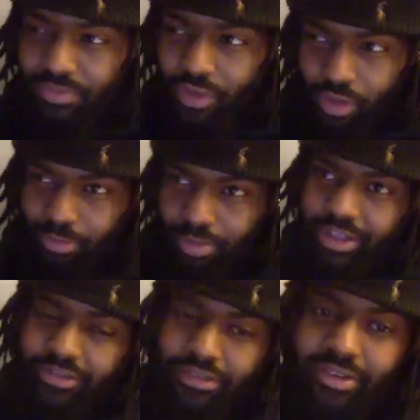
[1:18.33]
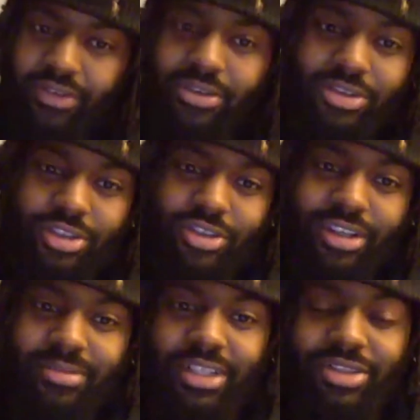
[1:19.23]
or planning for the future and trying
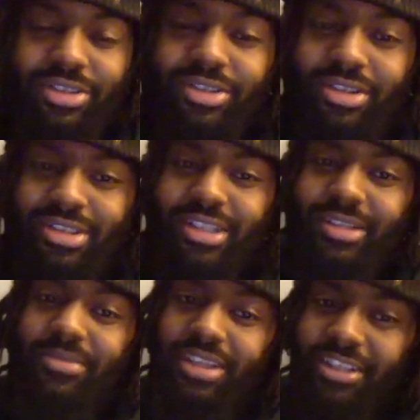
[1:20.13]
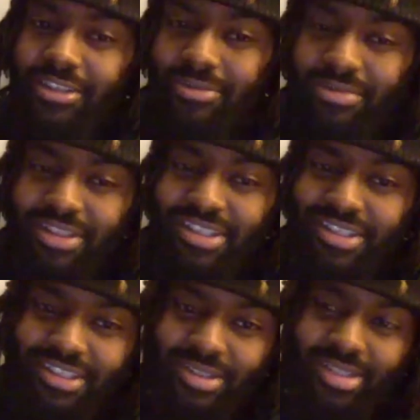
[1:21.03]
to make sure you're all set, being in the present
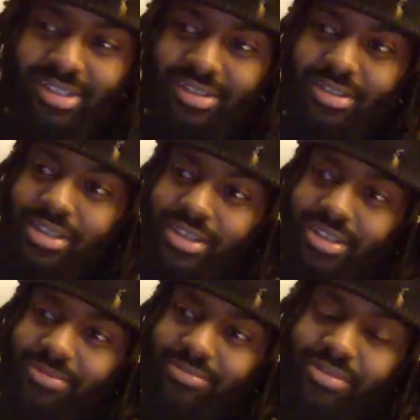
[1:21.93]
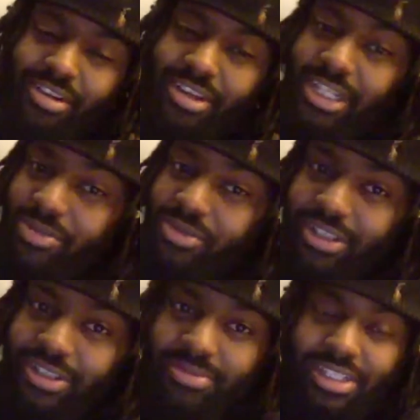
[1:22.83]
is probably one
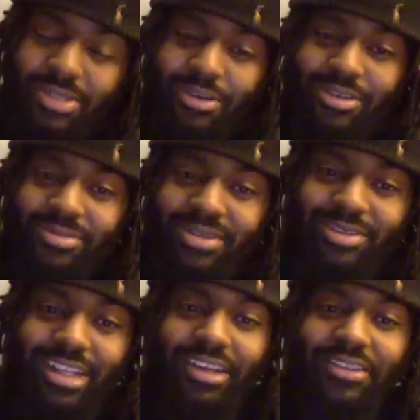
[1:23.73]
of the biggest part about life,